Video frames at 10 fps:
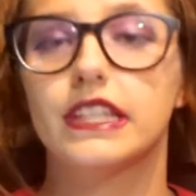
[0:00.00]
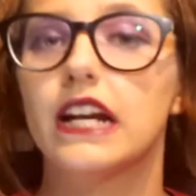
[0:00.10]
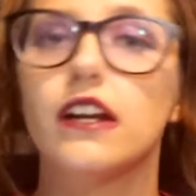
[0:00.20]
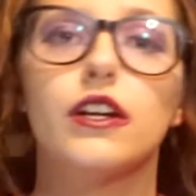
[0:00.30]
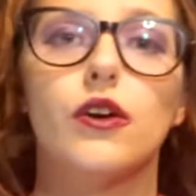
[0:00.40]

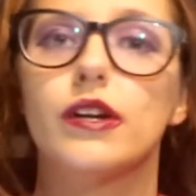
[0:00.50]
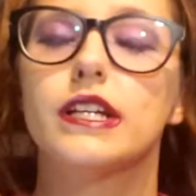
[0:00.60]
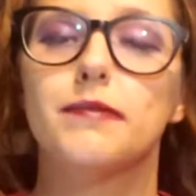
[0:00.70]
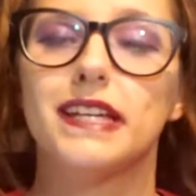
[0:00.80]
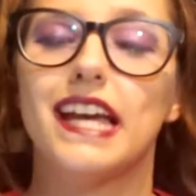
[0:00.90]
There are
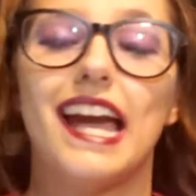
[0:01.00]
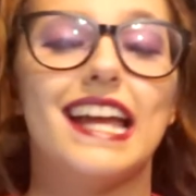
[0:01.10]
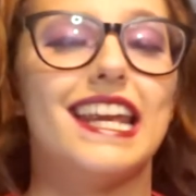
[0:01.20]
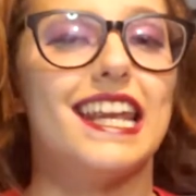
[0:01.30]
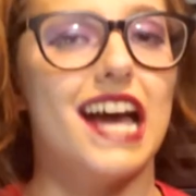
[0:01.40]
going to be
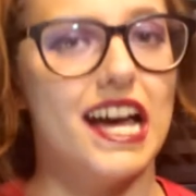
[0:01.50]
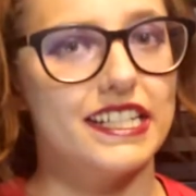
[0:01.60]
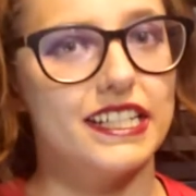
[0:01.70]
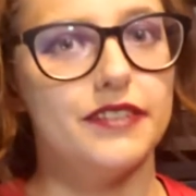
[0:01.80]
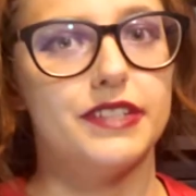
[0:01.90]
a
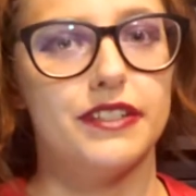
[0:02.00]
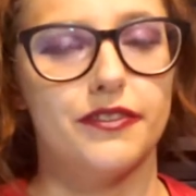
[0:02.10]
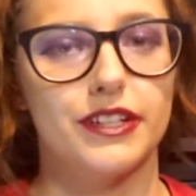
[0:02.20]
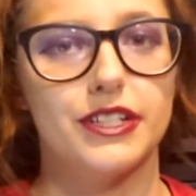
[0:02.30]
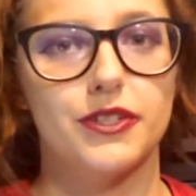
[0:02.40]
lot of
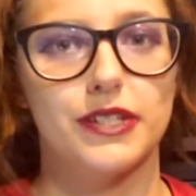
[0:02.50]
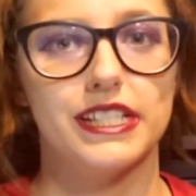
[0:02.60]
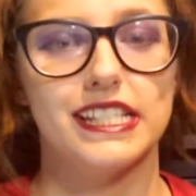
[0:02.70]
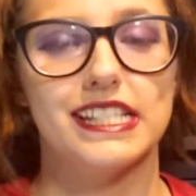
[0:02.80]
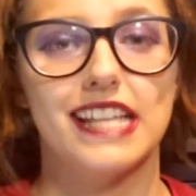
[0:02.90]
different
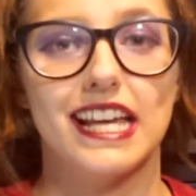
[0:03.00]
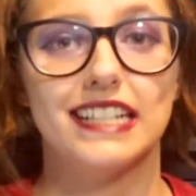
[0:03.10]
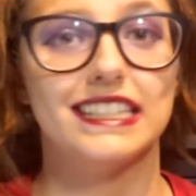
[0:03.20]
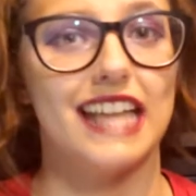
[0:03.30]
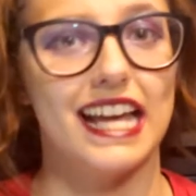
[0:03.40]
choices
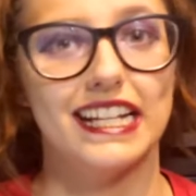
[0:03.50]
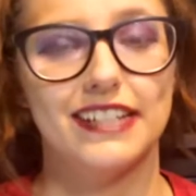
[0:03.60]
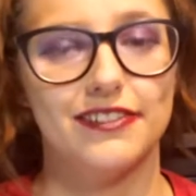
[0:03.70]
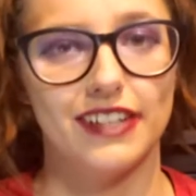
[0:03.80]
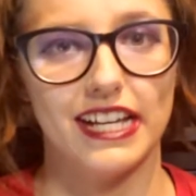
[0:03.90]
at a lot of
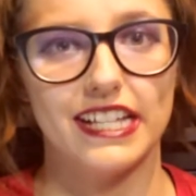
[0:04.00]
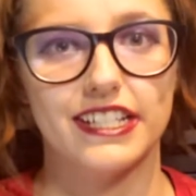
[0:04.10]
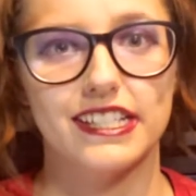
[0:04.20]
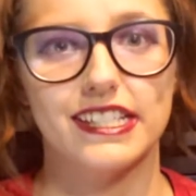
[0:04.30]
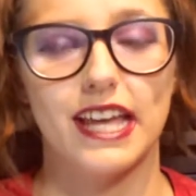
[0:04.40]
different
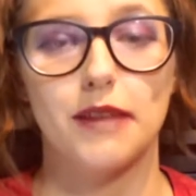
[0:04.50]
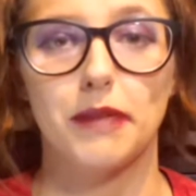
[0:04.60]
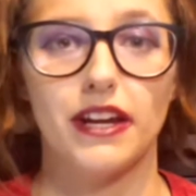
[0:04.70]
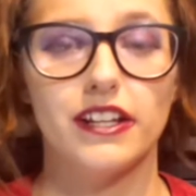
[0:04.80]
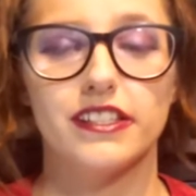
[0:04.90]
ages
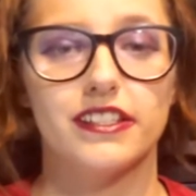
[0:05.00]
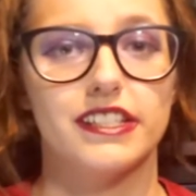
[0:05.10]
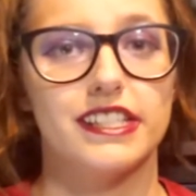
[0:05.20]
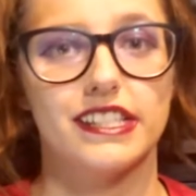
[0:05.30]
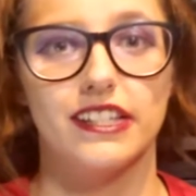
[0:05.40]
that parents are
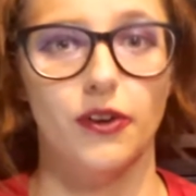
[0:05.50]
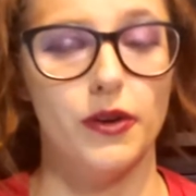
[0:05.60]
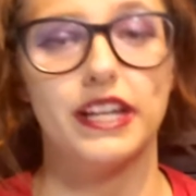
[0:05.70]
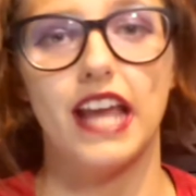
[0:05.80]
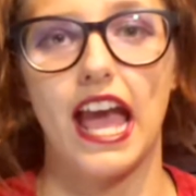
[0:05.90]
just
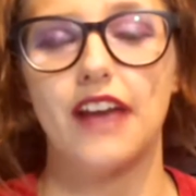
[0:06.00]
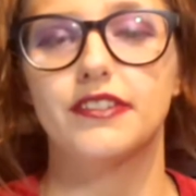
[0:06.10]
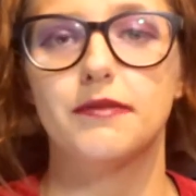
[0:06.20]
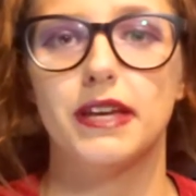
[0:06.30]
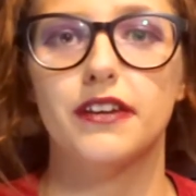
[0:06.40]
going to have
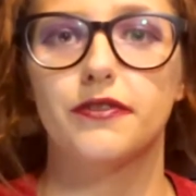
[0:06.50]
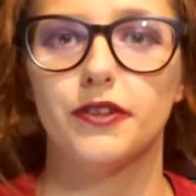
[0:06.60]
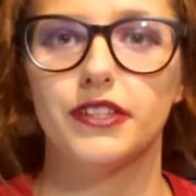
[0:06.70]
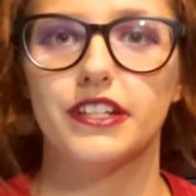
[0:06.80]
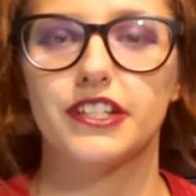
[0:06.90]
to make
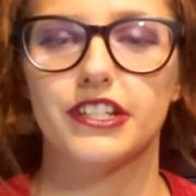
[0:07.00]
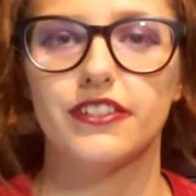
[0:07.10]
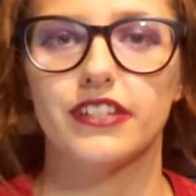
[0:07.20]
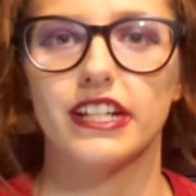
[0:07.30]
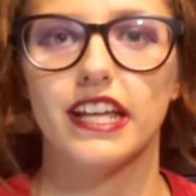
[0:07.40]
for their
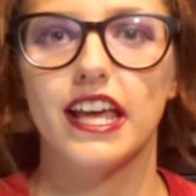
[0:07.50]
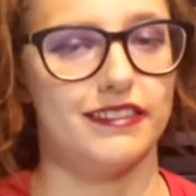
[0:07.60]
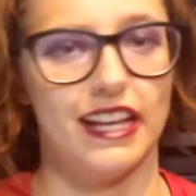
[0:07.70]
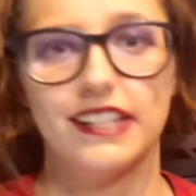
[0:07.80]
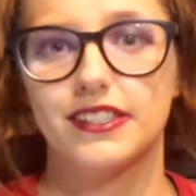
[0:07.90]
children.
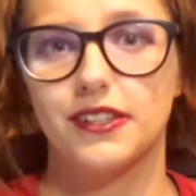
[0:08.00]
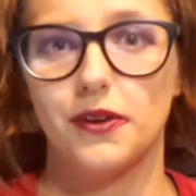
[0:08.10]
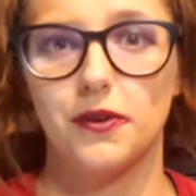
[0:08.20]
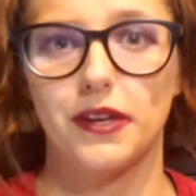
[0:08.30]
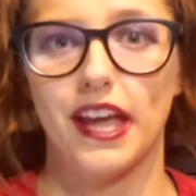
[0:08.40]
That's
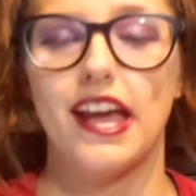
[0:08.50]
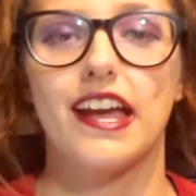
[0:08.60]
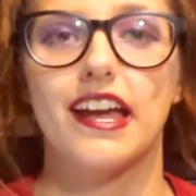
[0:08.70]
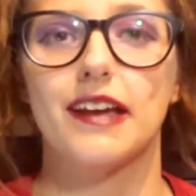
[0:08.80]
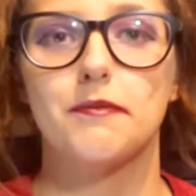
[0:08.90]

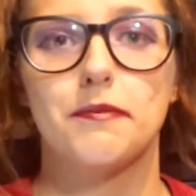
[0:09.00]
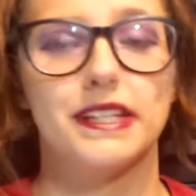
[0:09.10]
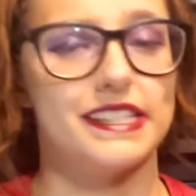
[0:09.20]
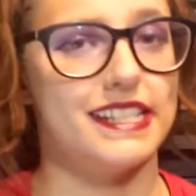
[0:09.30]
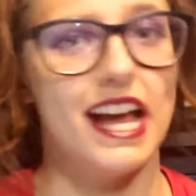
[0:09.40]
okay.
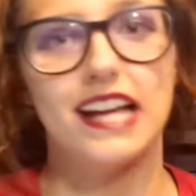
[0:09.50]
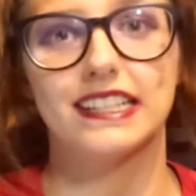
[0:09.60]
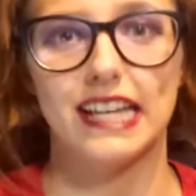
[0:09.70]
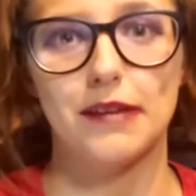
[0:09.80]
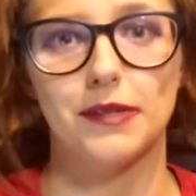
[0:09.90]
It's not
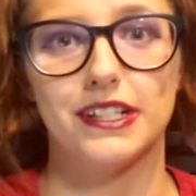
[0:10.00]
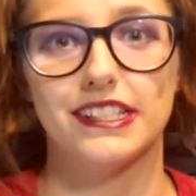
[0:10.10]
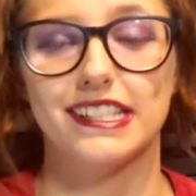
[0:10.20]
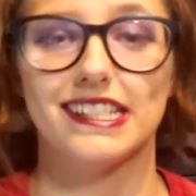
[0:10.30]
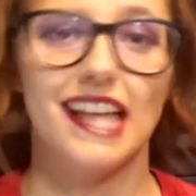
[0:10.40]

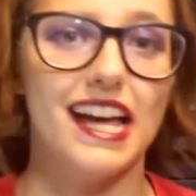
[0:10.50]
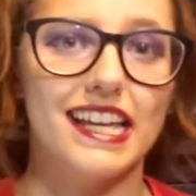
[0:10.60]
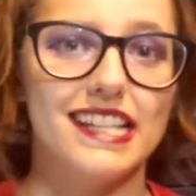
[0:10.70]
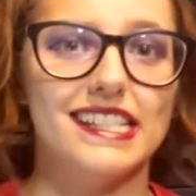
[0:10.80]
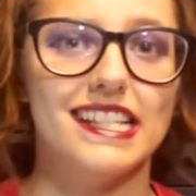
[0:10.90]
glamorous, it's
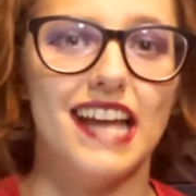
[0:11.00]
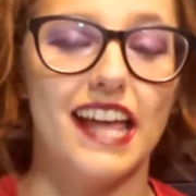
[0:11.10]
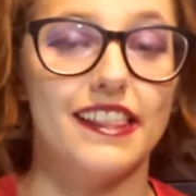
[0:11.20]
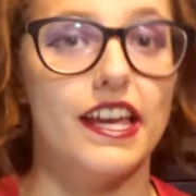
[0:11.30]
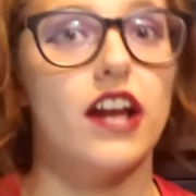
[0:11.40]
not easy,
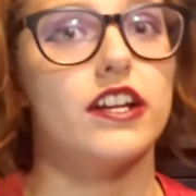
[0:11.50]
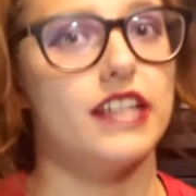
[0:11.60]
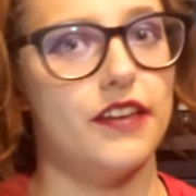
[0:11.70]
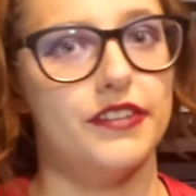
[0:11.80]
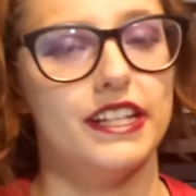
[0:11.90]
and they are
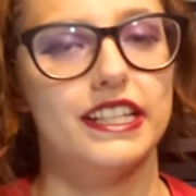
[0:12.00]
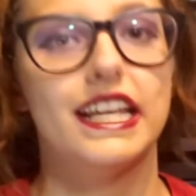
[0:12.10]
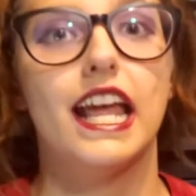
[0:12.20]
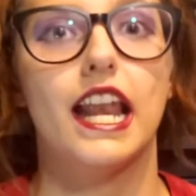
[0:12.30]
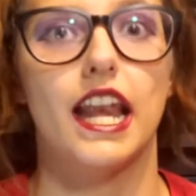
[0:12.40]

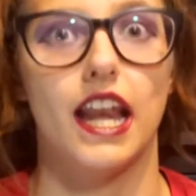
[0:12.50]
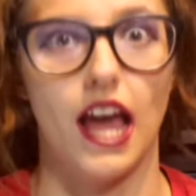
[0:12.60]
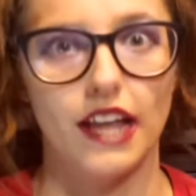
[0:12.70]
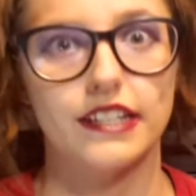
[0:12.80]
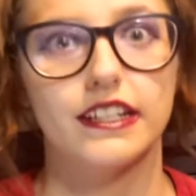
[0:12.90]
definitely
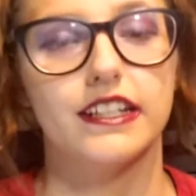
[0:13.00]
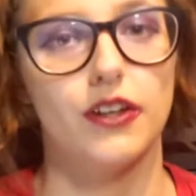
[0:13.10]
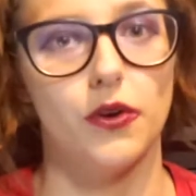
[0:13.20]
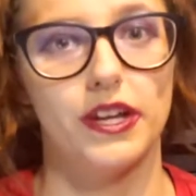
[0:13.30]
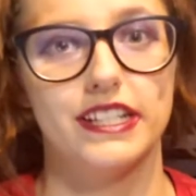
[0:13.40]
not
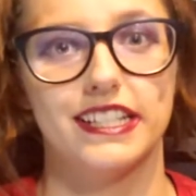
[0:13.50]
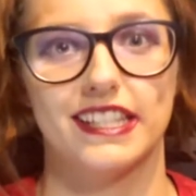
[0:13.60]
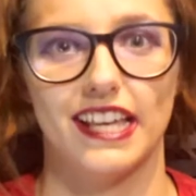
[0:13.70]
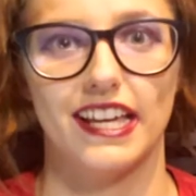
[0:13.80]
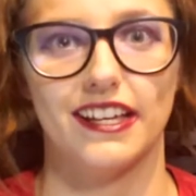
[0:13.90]
going to
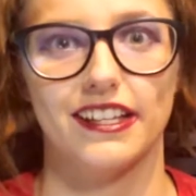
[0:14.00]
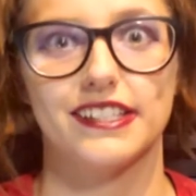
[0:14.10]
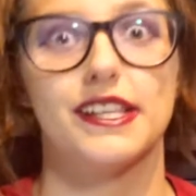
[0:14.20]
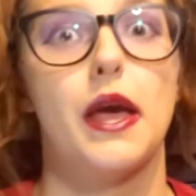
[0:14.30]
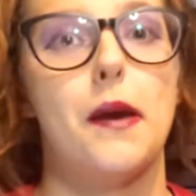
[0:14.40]
thank
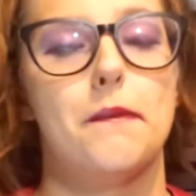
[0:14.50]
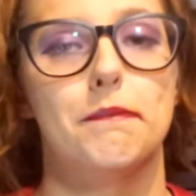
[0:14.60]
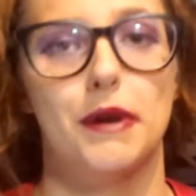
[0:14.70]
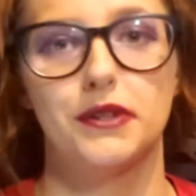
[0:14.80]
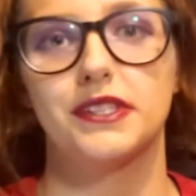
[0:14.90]
us
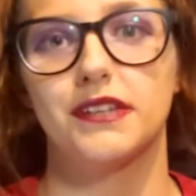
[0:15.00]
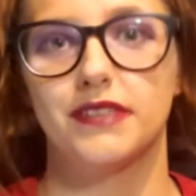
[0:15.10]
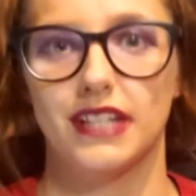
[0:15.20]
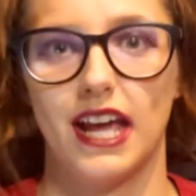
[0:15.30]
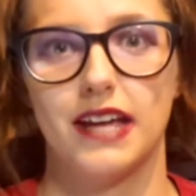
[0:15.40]
most
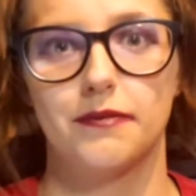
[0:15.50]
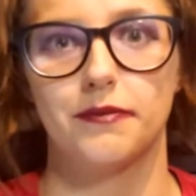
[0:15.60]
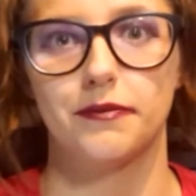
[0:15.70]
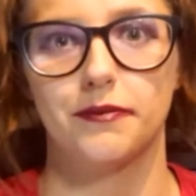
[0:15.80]
of the time.